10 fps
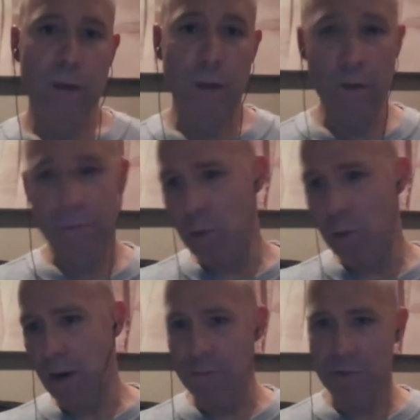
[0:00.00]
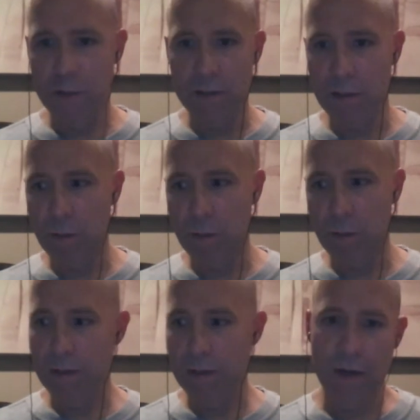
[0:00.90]
If you don't have to deal with
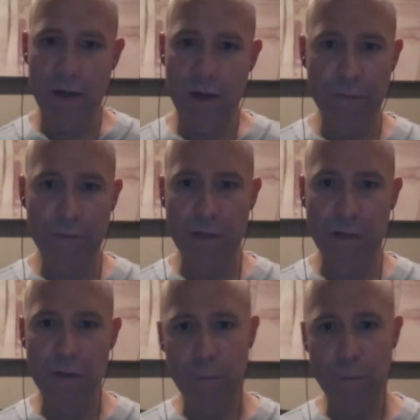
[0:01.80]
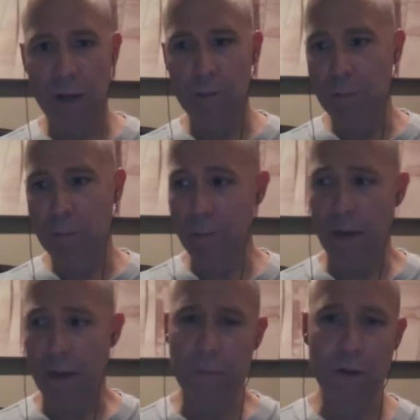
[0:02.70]
that 10 to 15 year
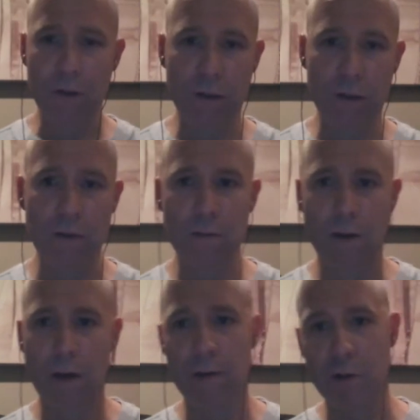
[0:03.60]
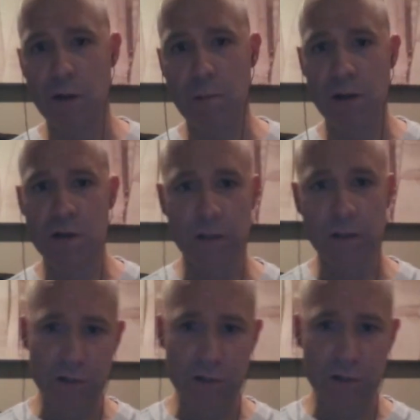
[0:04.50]
payback period, and you can basically
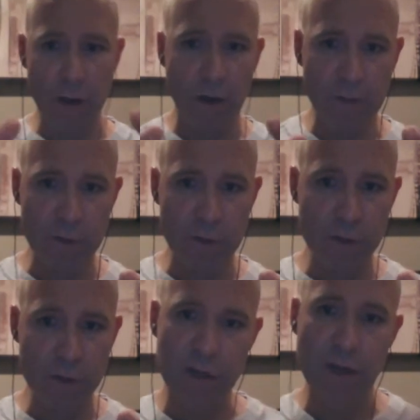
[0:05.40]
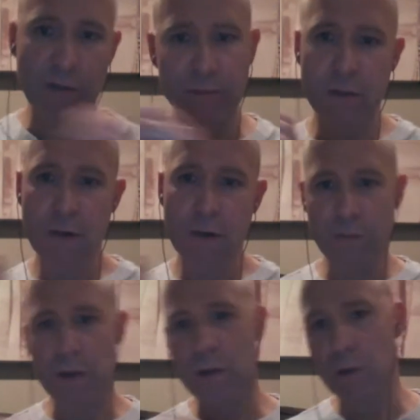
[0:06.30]
just take all of your stuff,
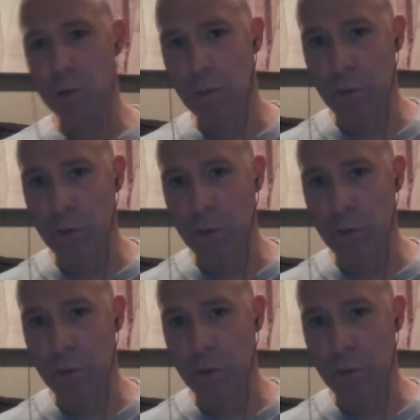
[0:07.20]
move it into a